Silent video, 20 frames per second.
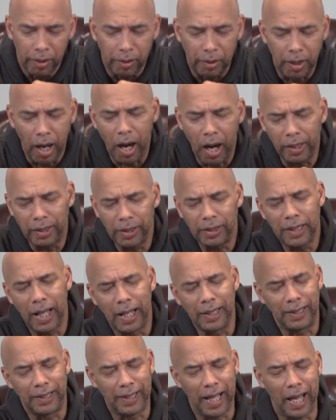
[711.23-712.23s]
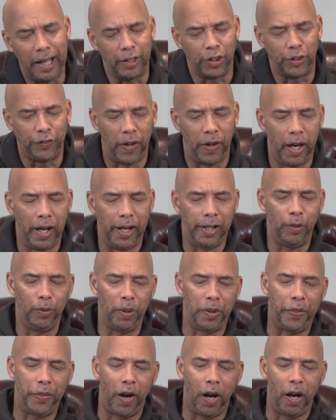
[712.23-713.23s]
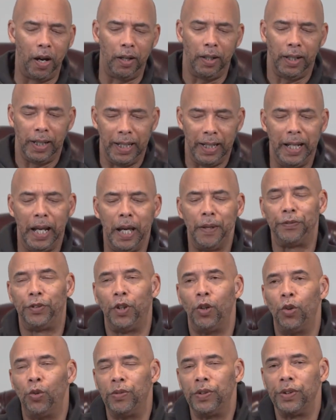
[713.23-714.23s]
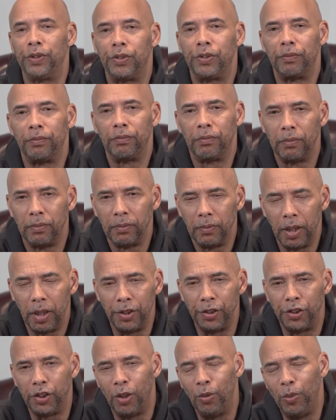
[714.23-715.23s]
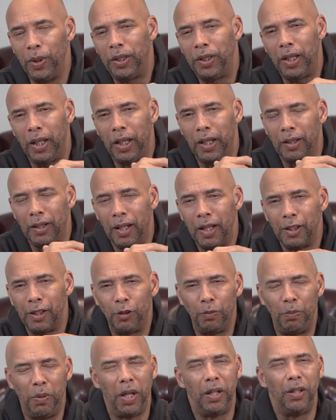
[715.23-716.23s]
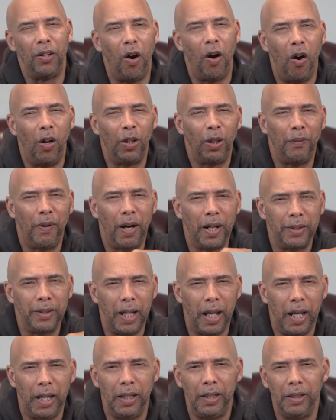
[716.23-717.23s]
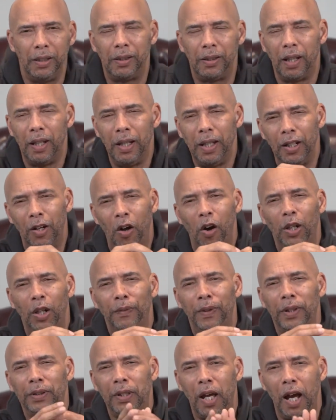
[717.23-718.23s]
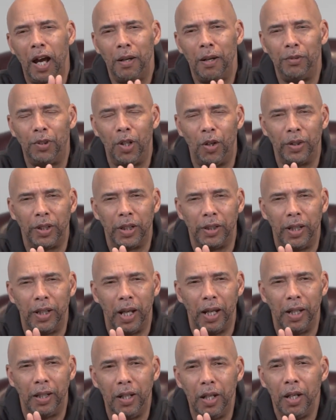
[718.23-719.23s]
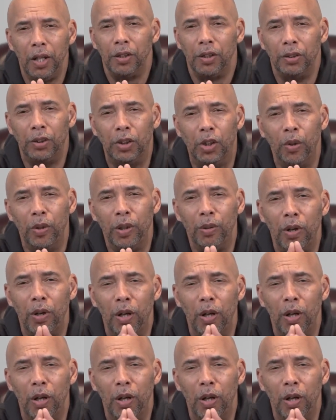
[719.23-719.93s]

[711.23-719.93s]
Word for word: God is not satisfied with our leftovers. And so we can't spend all of our days and all of our time during the day doing